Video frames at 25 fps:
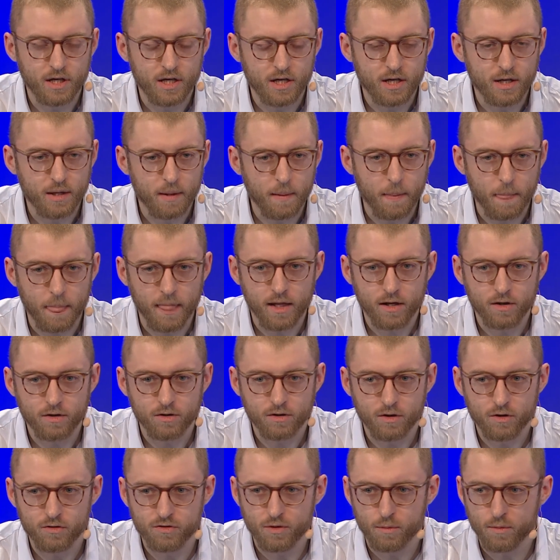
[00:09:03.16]

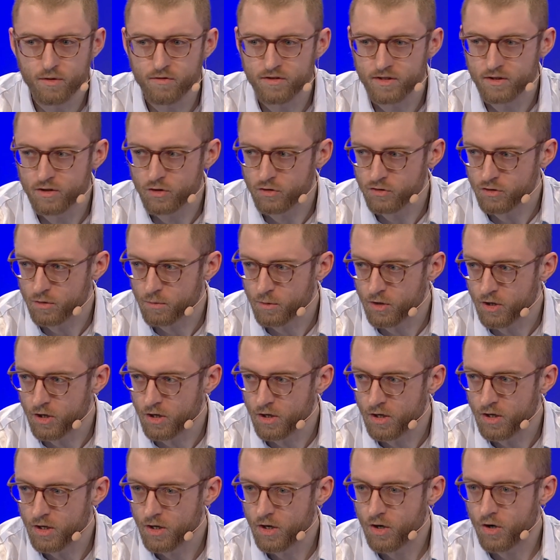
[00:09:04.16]
of the
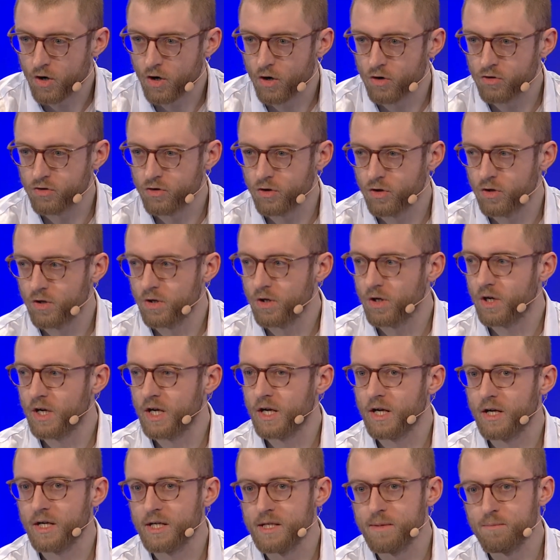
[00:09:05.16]
customer. Also
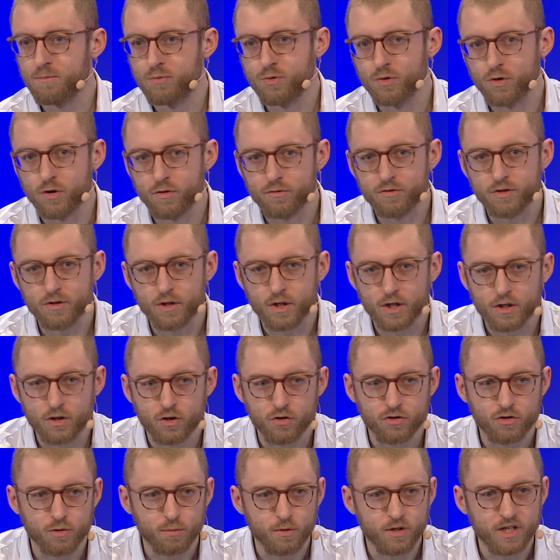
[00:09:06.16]
improve the
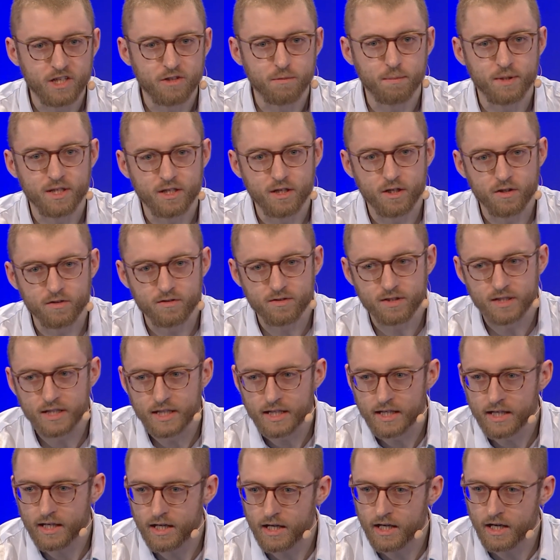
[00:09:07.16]
customer experience
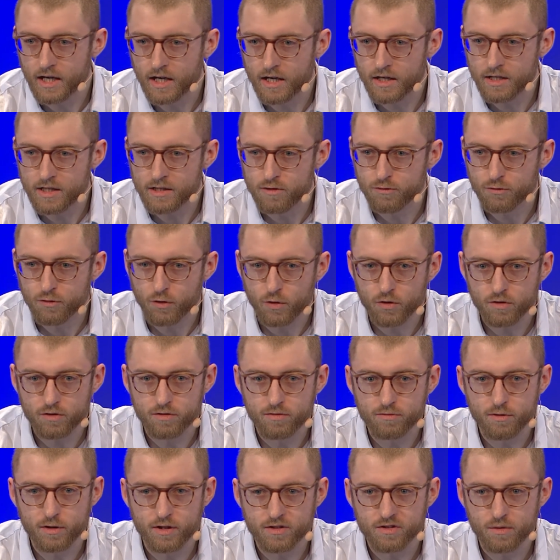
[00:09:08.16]
in
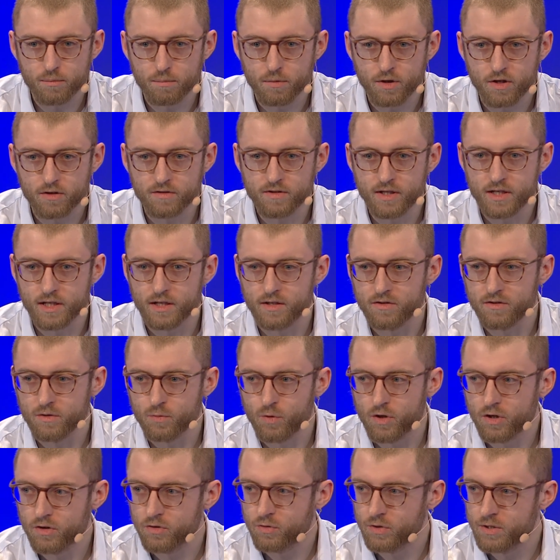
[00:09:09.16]
front. For example, they
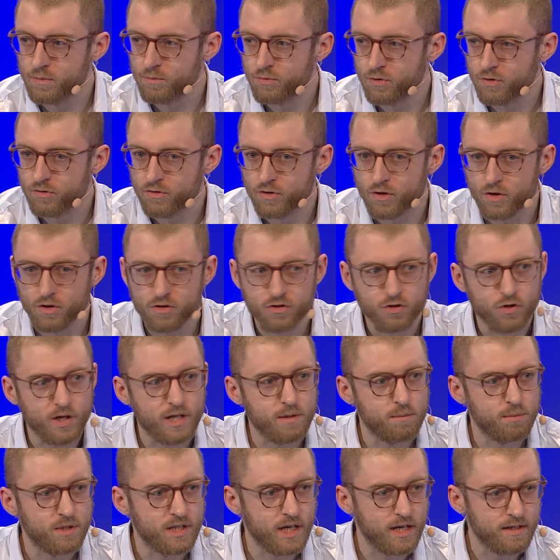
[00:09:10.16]
work to improve the
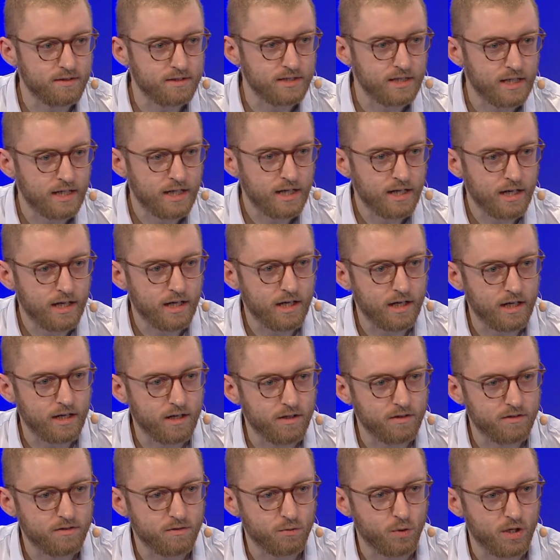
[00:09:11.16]
NPS.
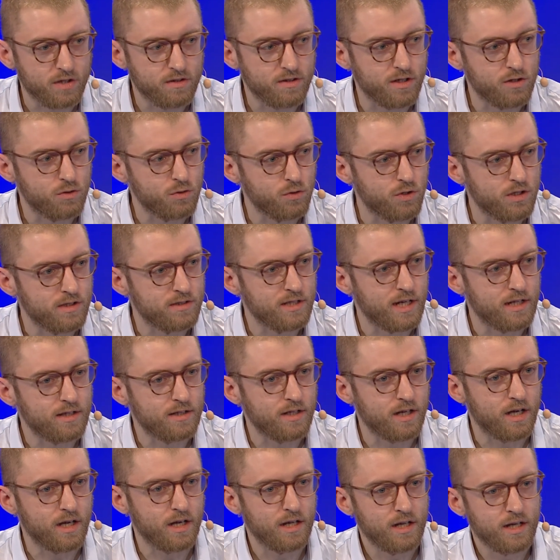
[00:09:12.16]
What they do is
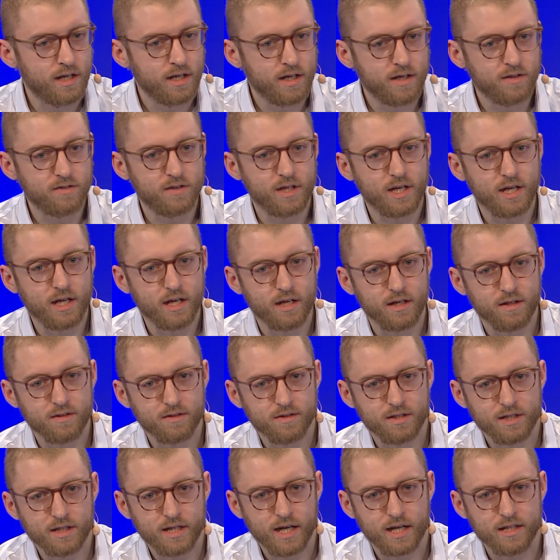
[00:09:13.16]
that
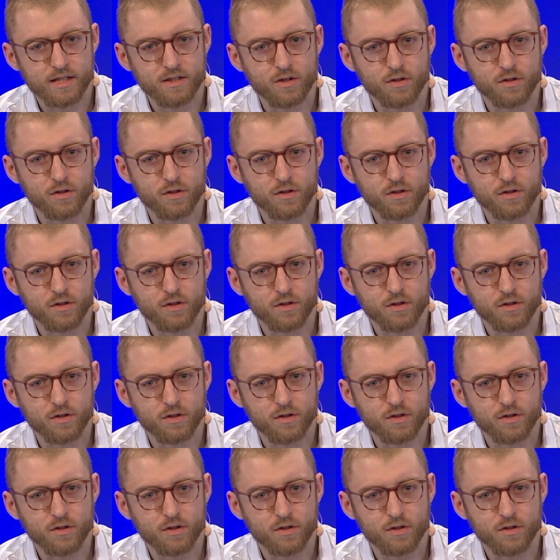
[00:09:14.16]
they can